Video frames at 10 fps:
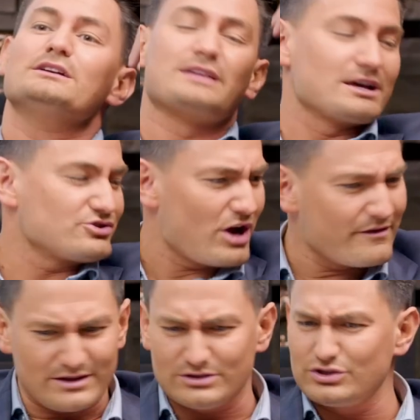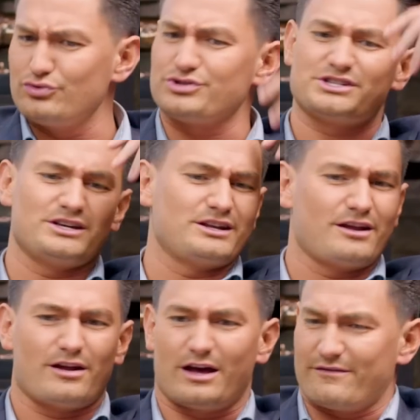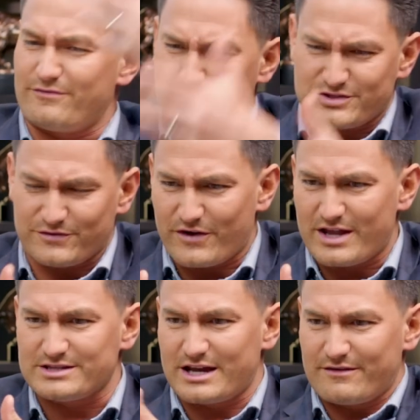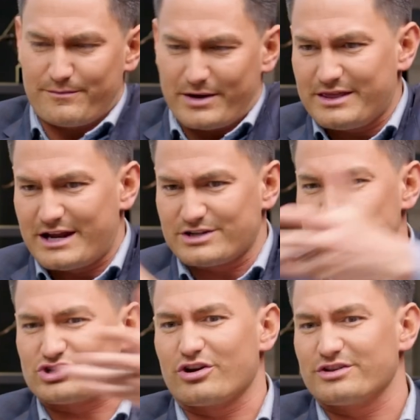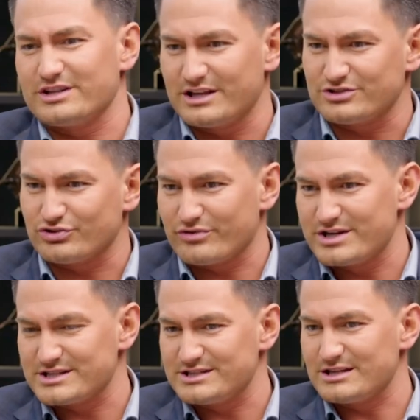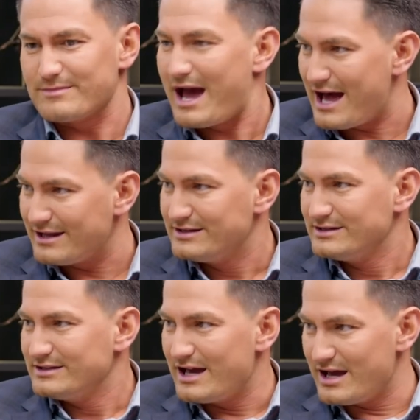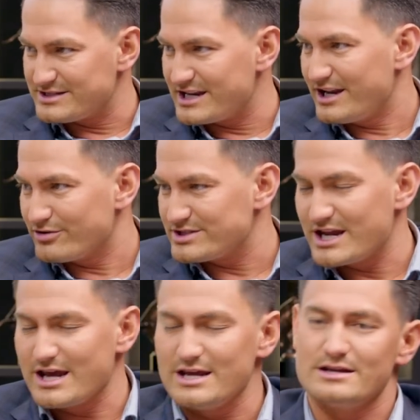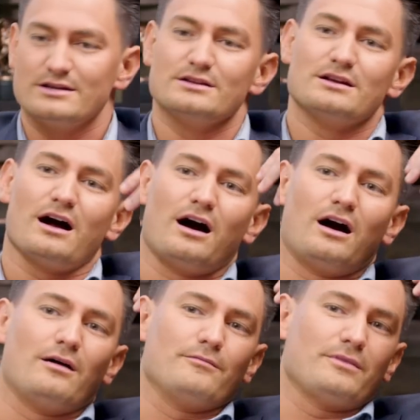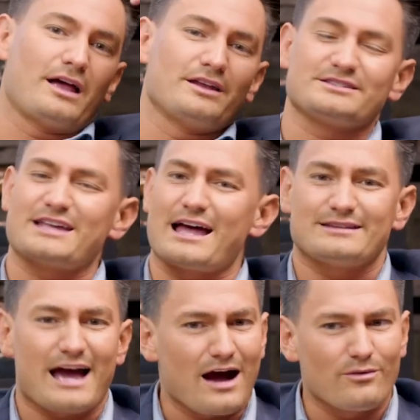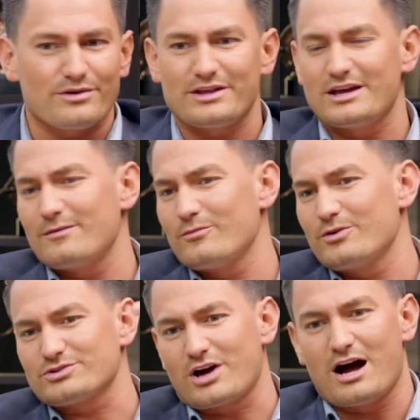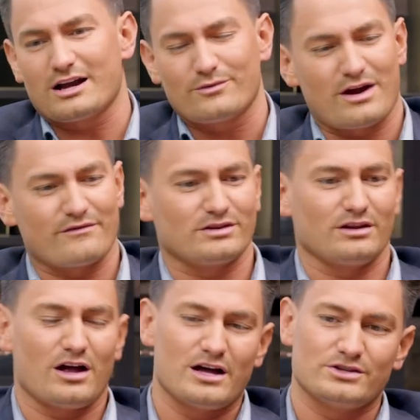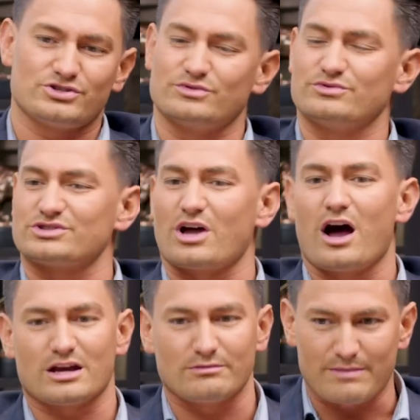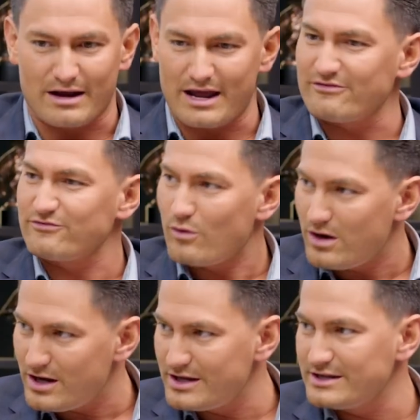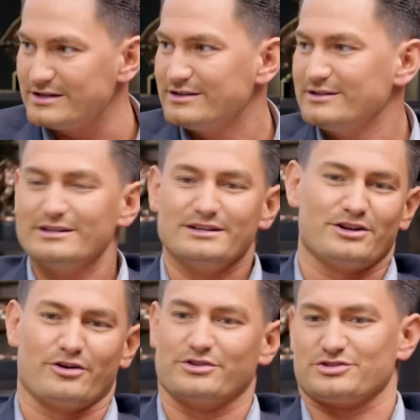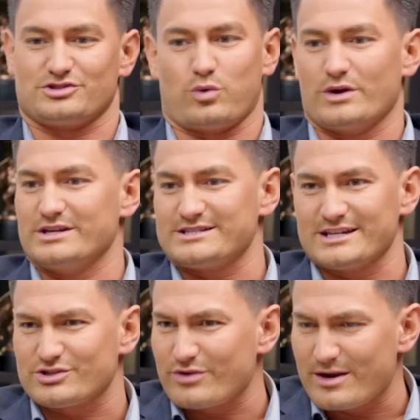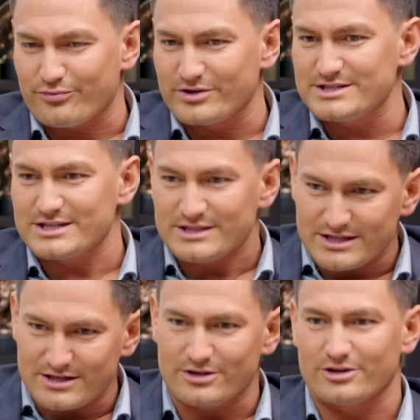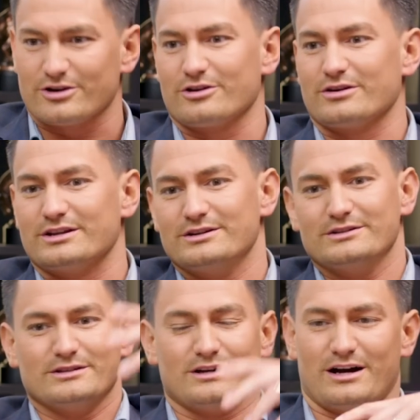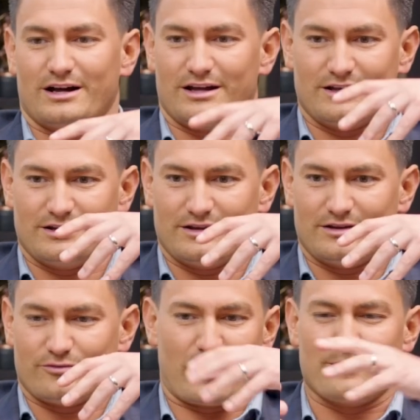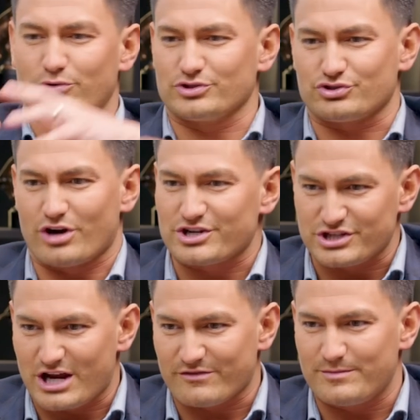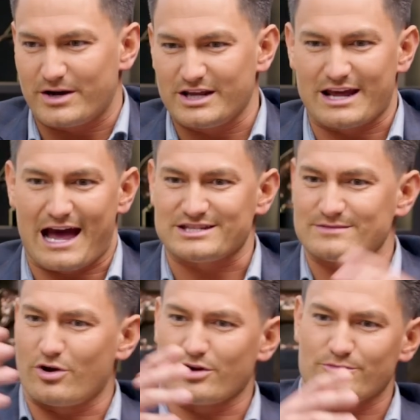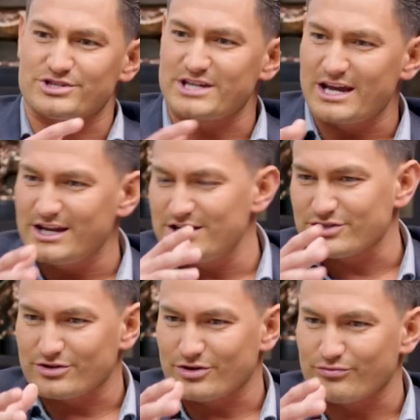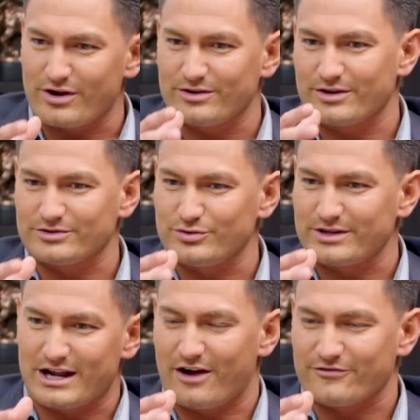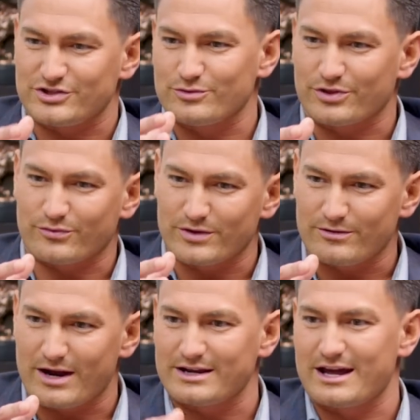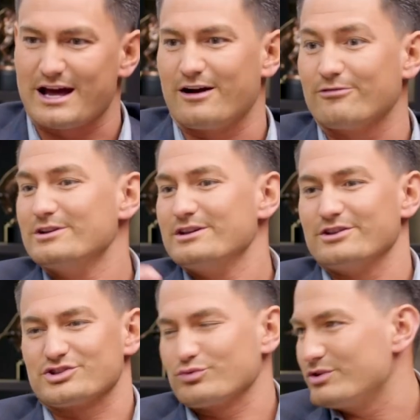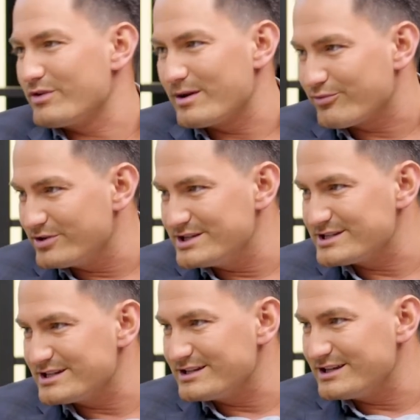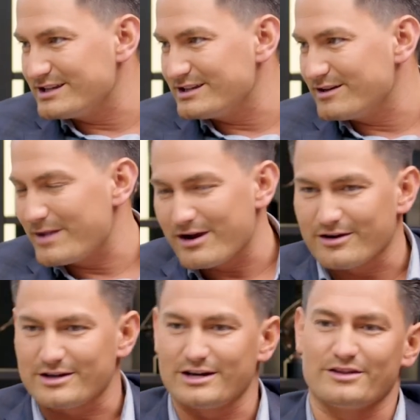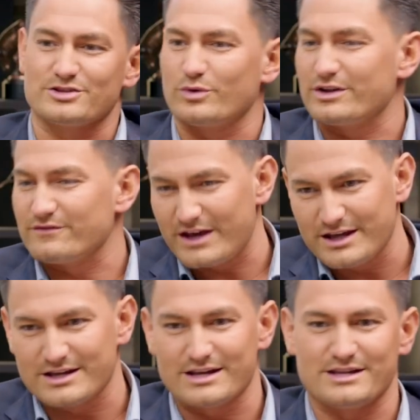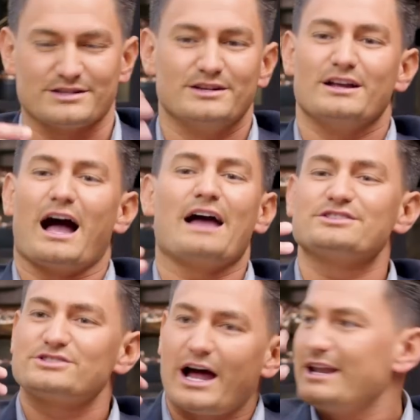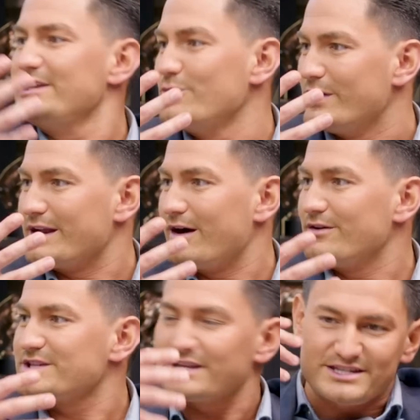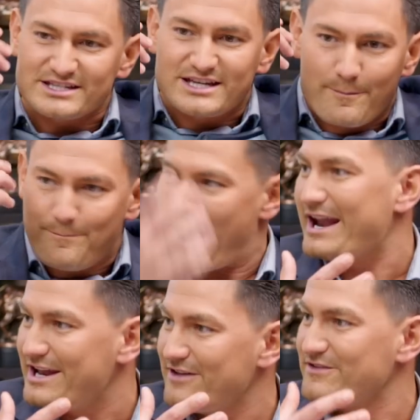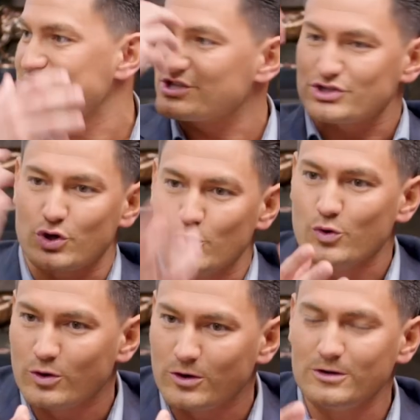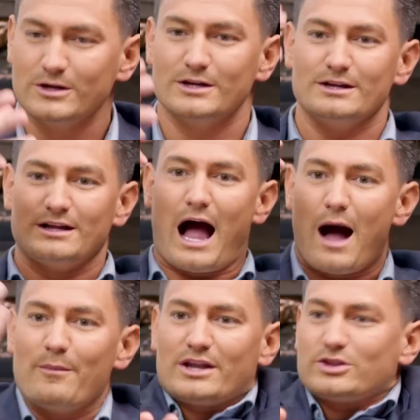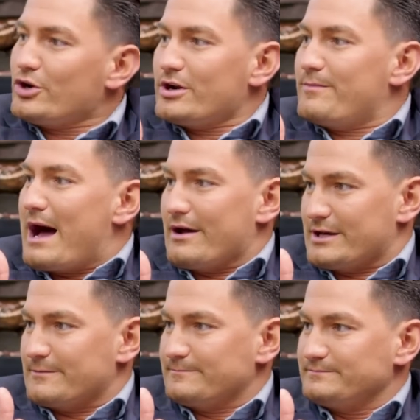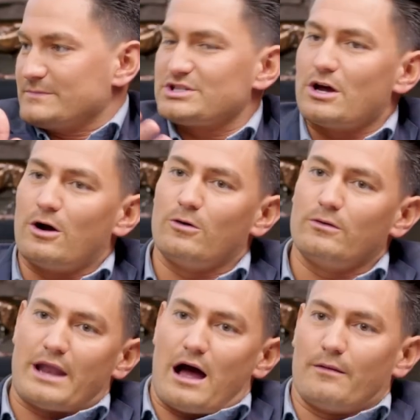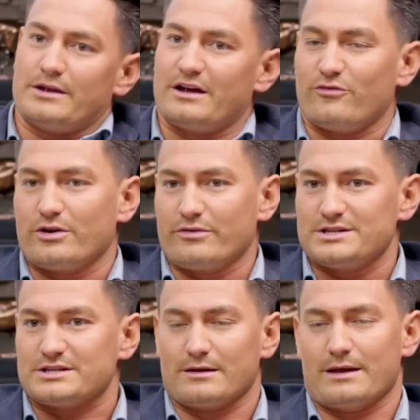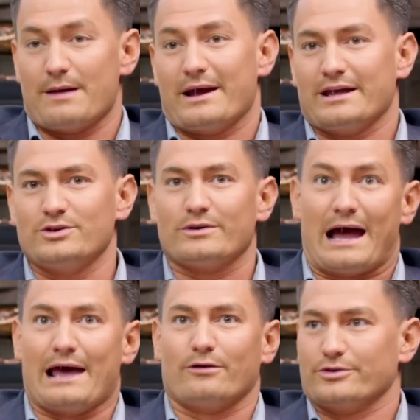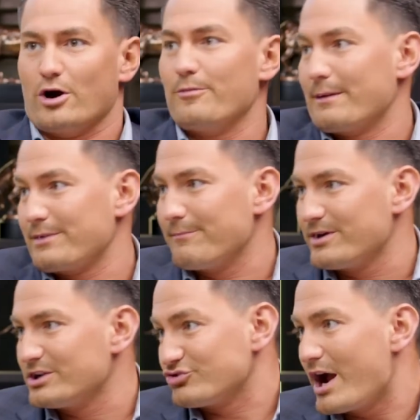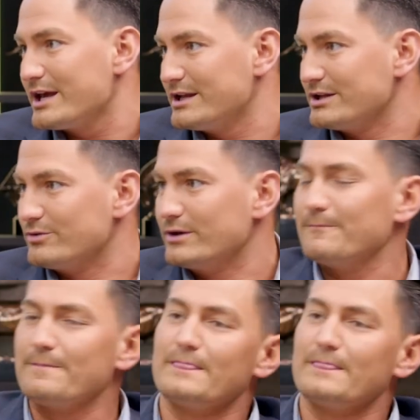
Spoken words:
test driving the Lucid, I have a bunch of friends. I have a buddy that actually started the electric racing team at San Diego State. I just sat down with him. We were talking, we were having lunch, and he was just talking to me about F1. And, there's 26 Grand Prix a year, and Red Bull's crushing everybody. Aston Martin, Mercedes are duking it out for 2 and 3 right now. There's 3 Grand Prix in America. There's 1 in Vegas. And I just got into it. I was like, this is competitive. This is cool. I'm going to learn about it. So now I'm into F1 racing. Am I into it? I don't know, but I'm going to try to get into it.